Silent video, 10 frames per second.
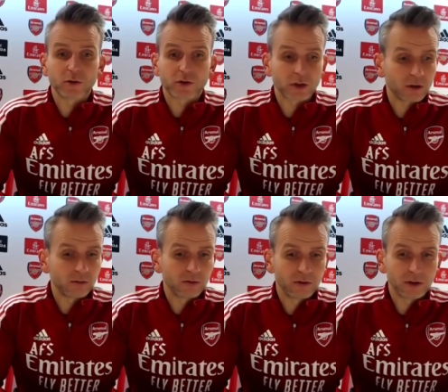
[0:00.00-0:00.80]

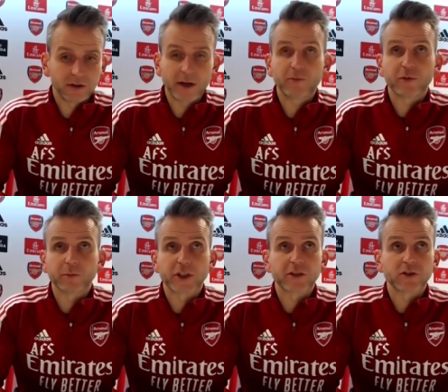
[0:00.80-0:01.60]
also them
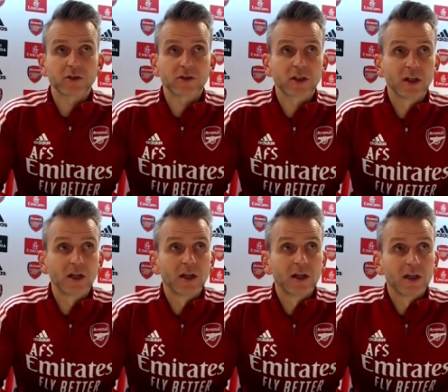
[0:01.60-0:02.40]
from chances.
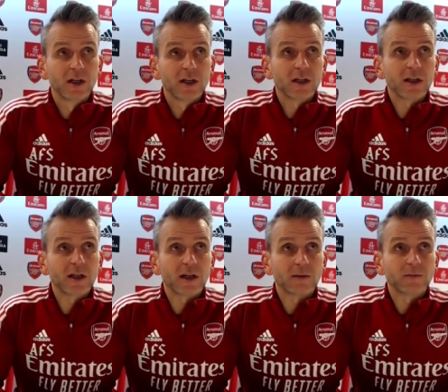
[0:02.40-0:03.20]

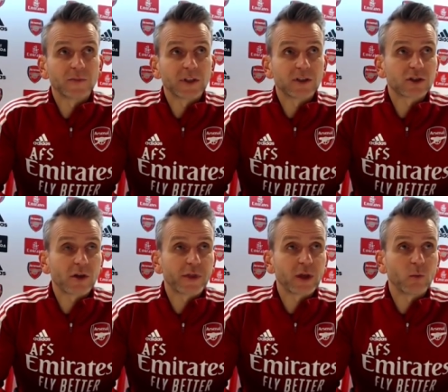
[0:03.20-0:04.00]
Yeah, that is
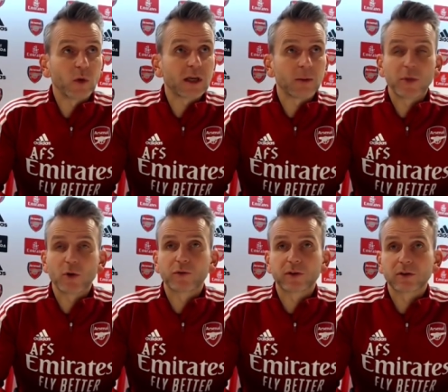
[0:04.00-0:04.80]
something we can
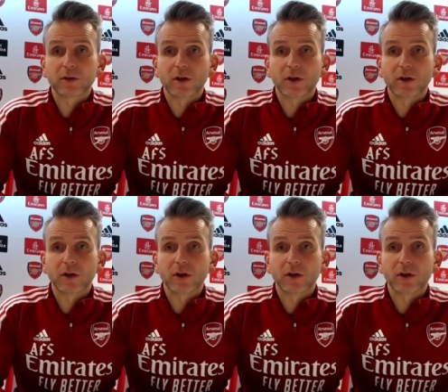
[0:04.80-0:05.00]
build